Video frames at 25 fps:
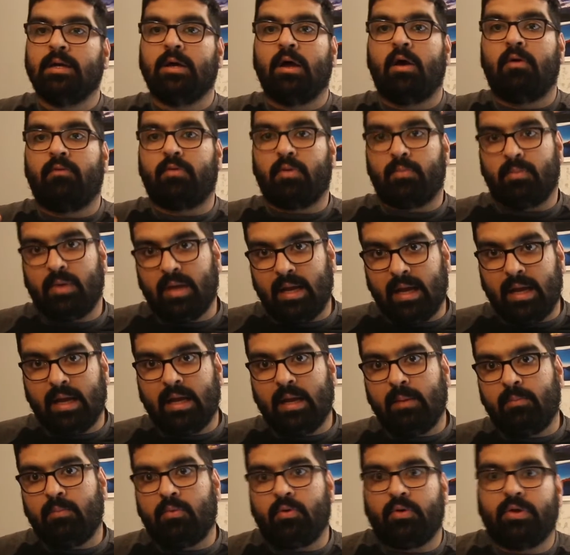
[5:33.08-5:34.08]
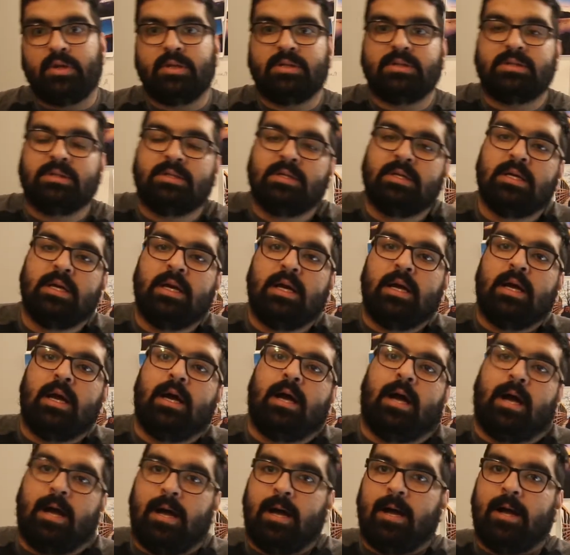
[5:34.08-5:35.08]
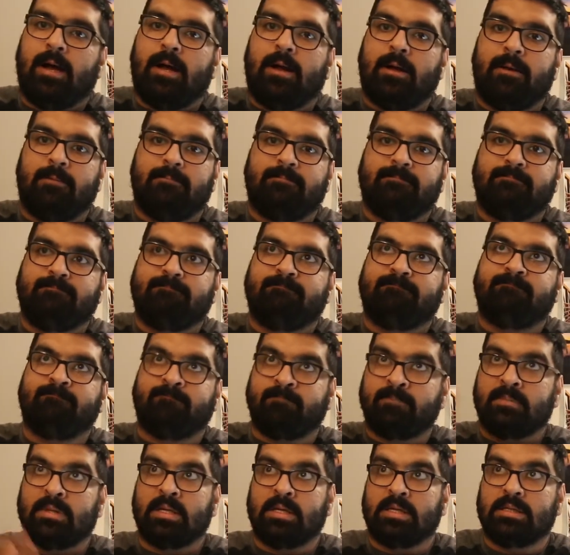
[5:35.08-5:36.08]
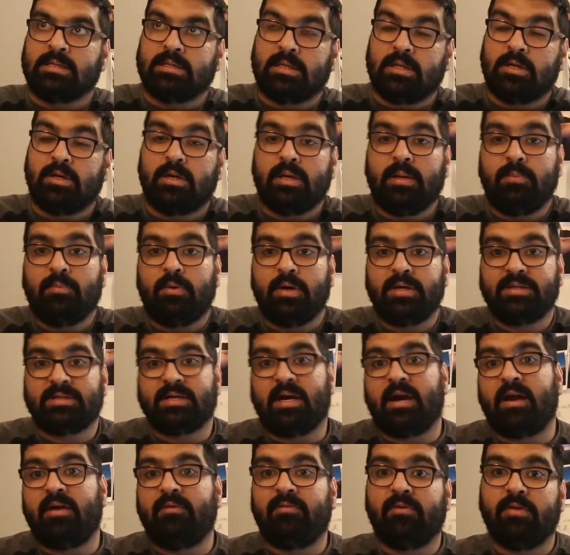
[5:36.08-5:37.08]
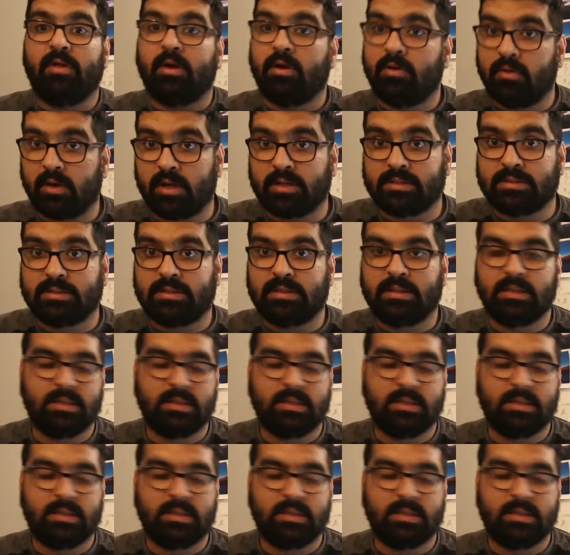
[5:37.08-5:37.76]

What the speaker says: From the 80 points, 30 points are for the crust.